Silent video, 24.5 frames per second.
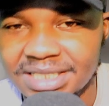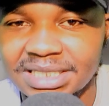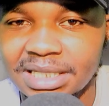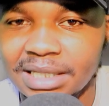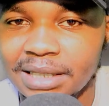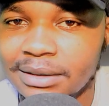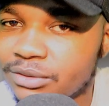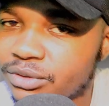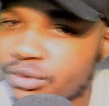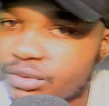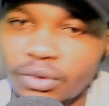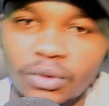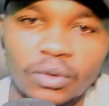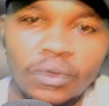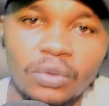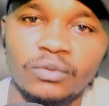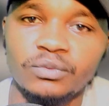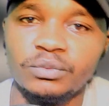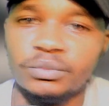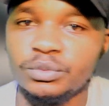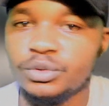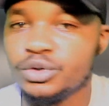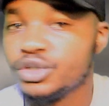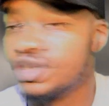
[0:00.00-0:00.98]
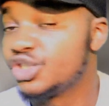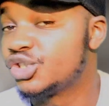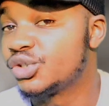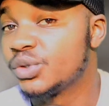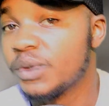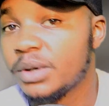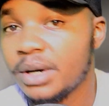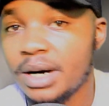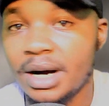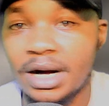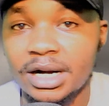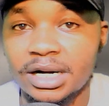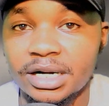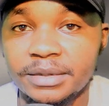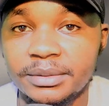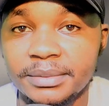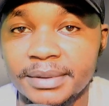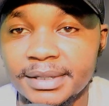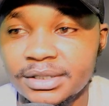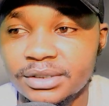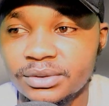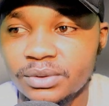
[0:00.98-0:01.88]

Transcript: it out of mutual agreement,